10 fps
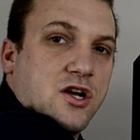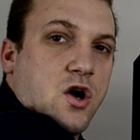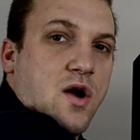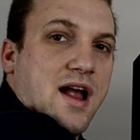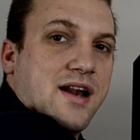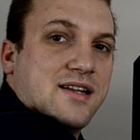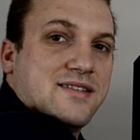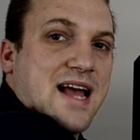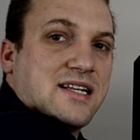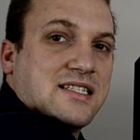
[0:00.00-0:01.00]
go ahead and
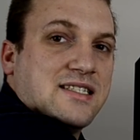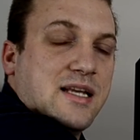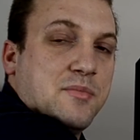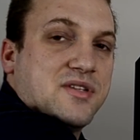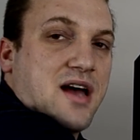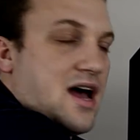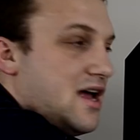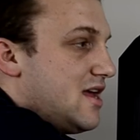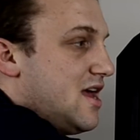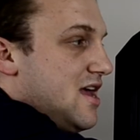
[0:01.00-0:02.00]
attach a zip tie